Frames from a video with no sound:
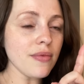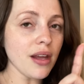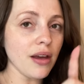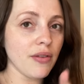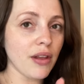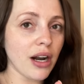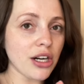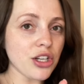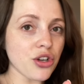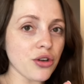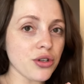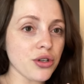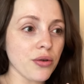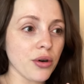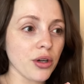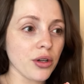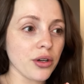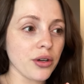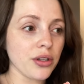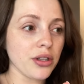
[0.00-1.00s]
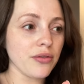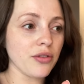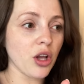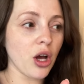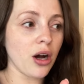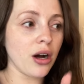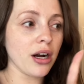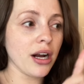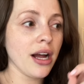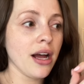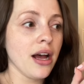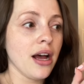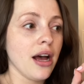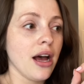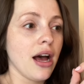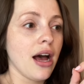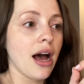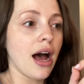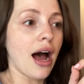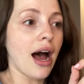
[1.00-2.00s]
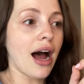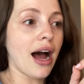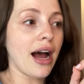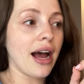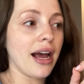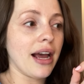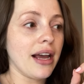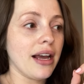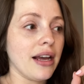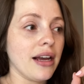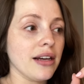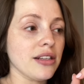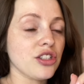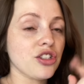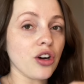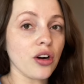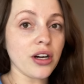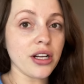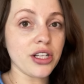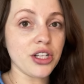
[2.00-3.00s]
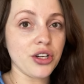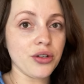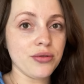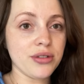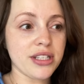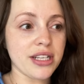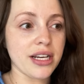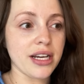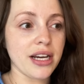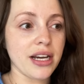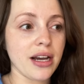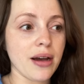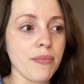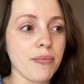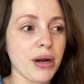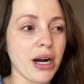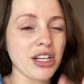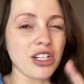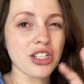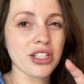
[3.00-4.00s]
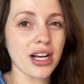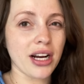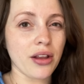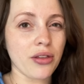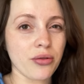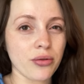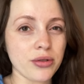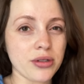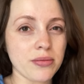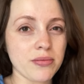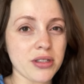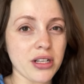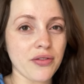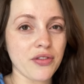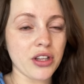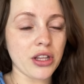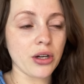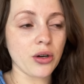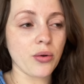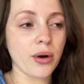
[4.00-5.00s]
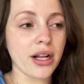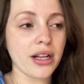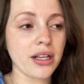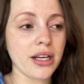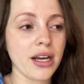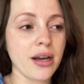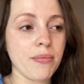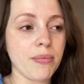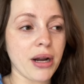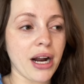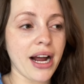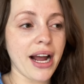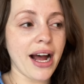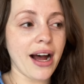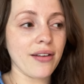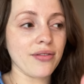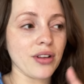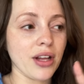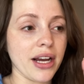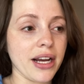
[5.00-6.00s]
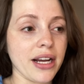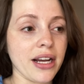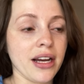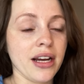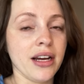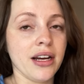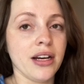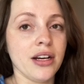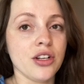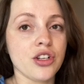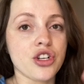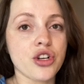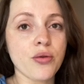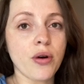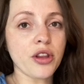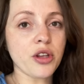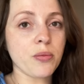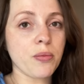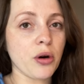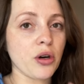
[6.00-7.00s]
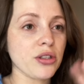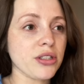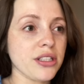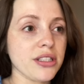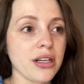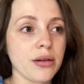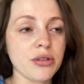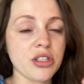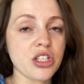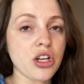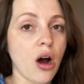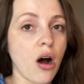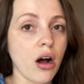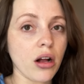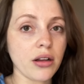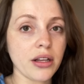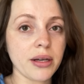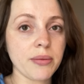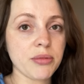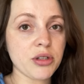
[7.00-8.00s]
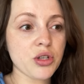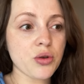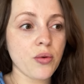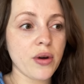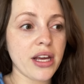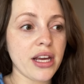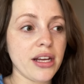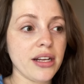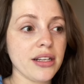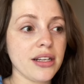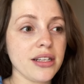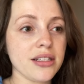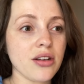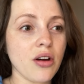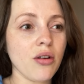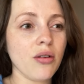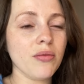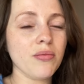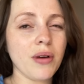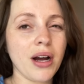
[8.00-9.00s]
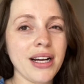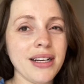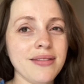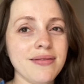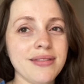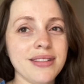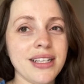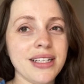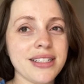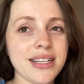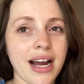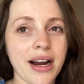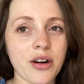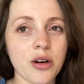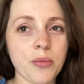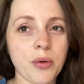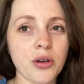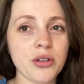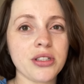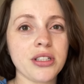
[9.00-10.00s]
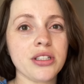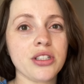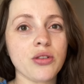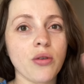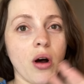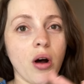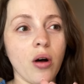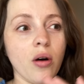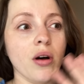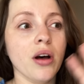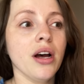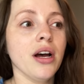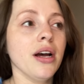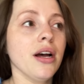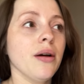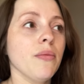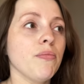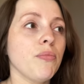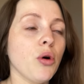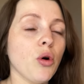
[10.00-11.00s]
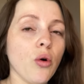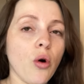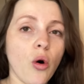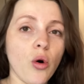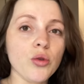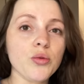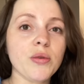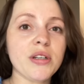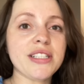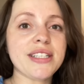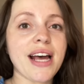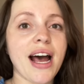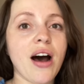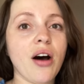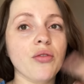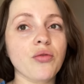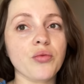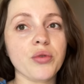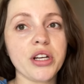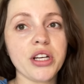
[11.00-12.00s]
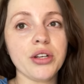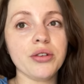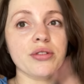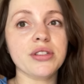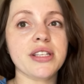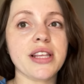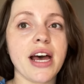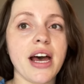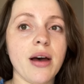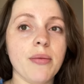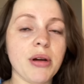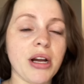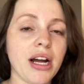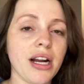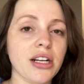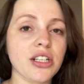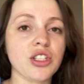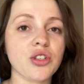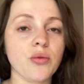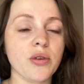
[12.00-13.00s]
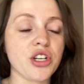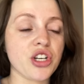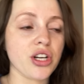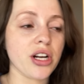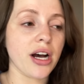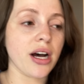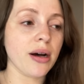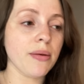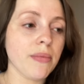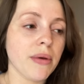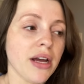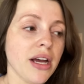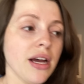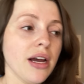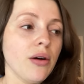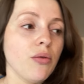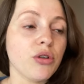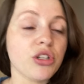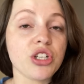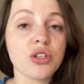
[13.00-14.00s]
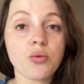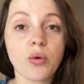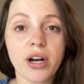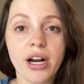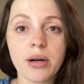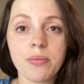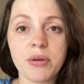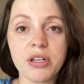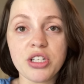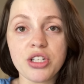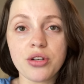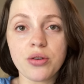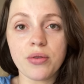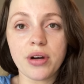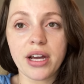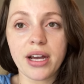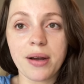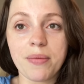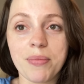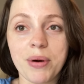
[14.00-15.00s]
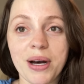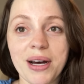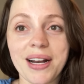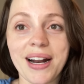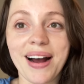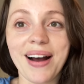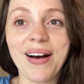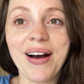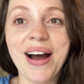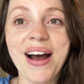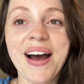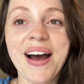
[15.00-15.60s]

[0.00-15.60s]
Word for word: that I showed you earlier in the vlog, I started using, but I just kind of threw some stuff in there quickly. But I have like two other purses I was toggling between, because I get tired of purses, so I'll pull old ones out and reuse them and kind of switch it up, which is what I'd been doing. But